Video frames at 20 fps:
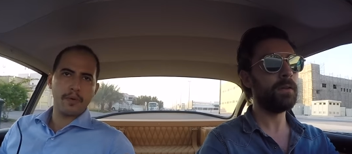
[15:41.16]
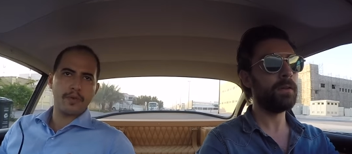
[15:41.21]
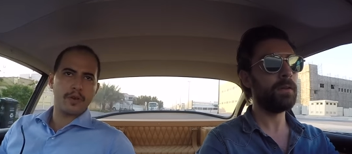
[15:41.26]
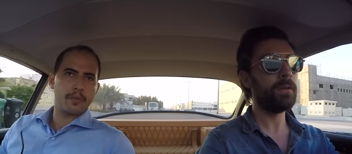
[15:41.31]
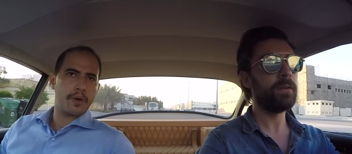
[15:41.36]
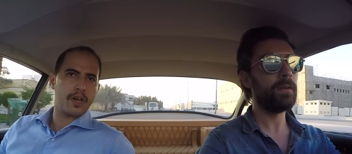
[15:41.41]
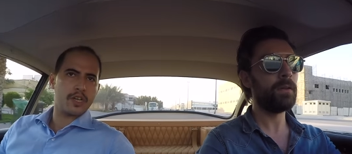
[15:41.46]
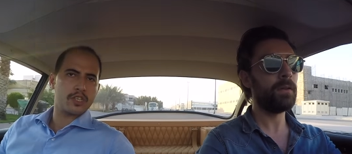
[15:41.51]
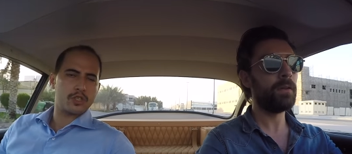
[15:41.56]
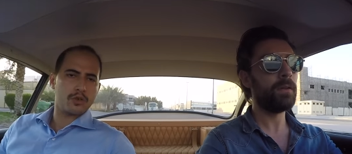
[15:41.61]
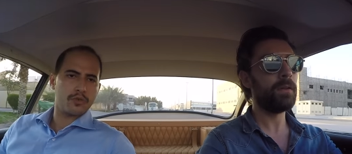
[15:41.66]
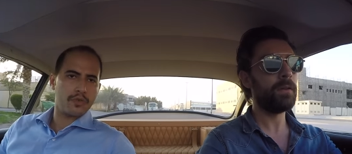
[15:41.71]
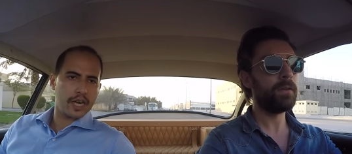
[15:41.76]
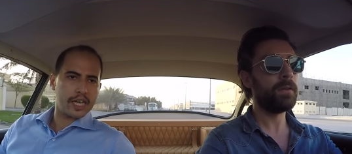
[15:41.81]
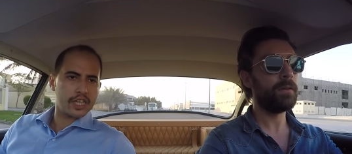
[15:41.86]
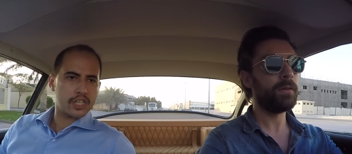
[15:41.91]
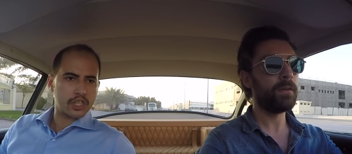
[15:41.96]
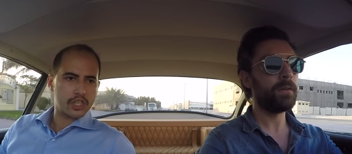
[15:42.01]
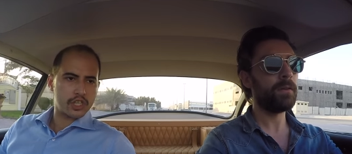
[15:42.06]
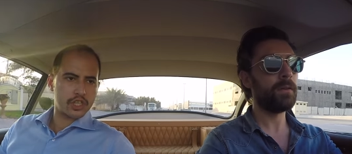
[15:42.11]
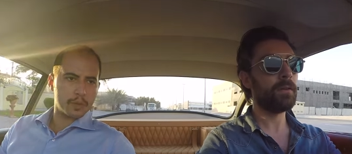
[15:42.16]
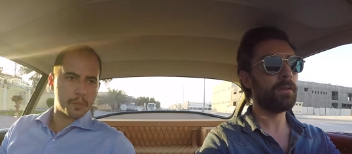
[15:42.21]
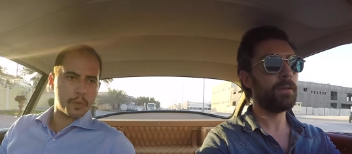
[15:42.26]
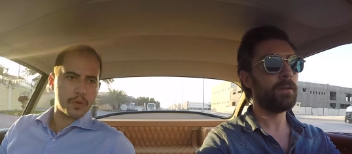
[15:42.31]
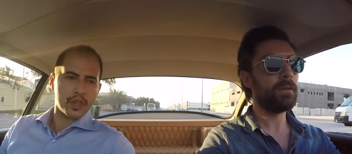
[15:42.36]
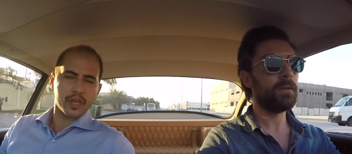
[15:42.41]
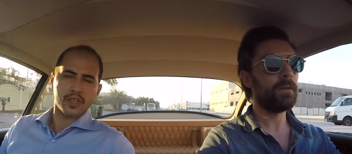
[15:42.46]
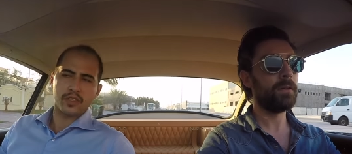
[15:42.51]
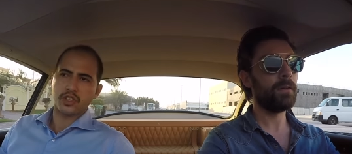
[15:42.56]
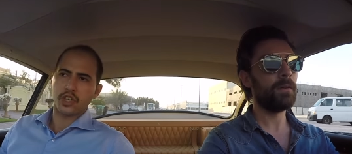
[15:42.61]
Speaker 1: even a personal relationship with
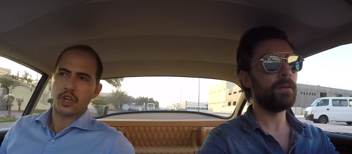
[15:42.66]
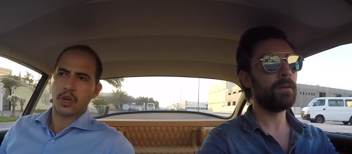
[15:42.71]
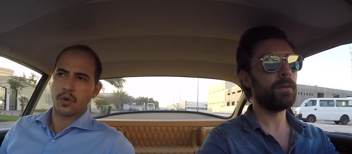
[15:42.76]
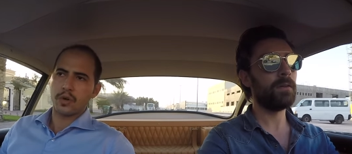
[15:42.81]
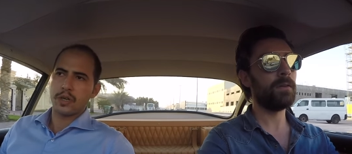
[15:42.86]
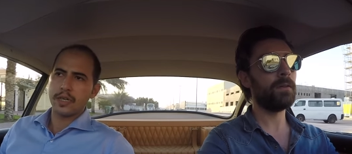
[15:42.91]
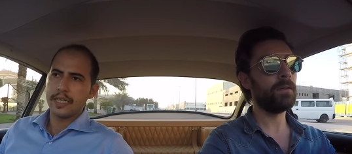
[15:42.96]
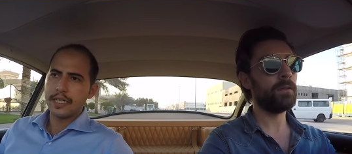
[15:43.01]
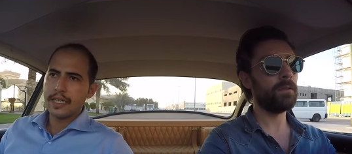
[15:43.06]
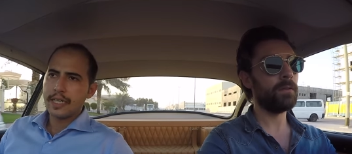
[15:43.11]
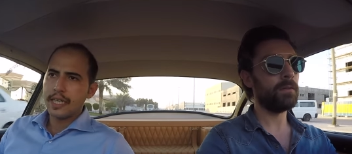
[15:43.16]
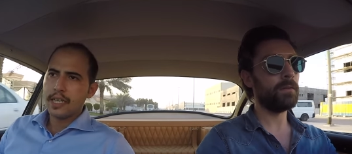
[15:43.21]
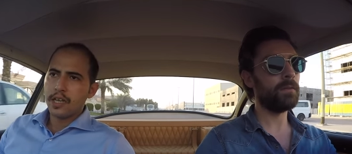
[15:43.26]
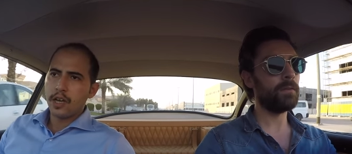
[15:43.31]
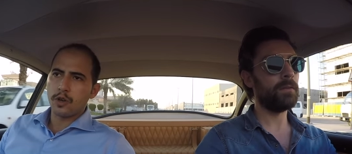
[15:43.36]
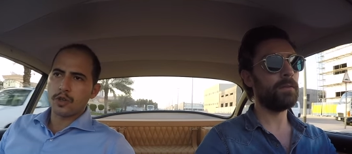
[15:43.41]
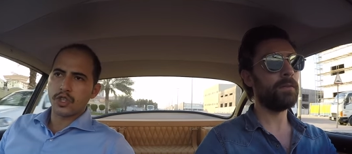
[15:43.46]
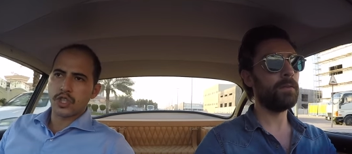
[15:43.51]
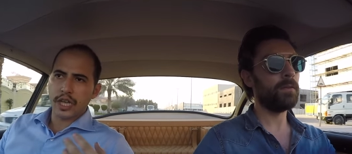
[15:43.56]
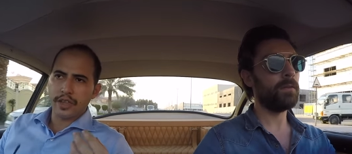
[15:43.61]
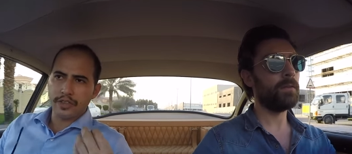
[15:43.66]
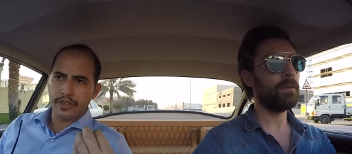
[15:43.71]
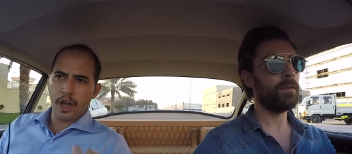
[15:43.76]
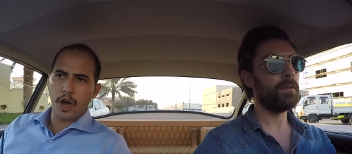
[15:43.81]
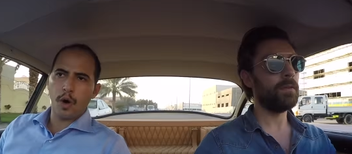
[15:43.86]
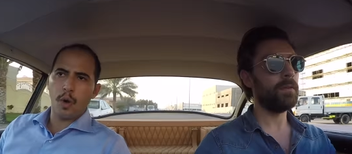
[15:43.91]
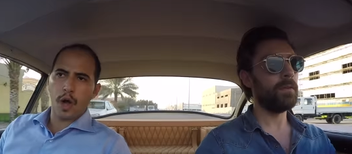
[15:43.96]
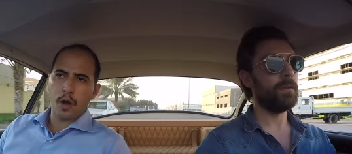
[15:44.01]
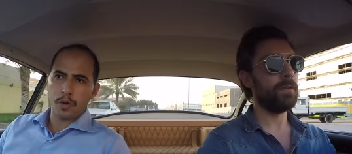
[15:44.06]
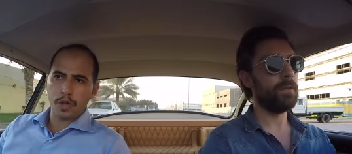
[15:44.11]
Enzo, who said, no,
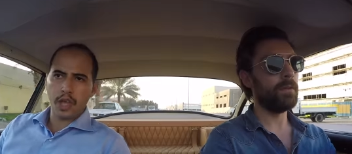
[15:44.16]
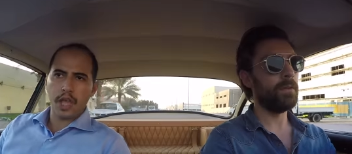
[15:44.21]
I would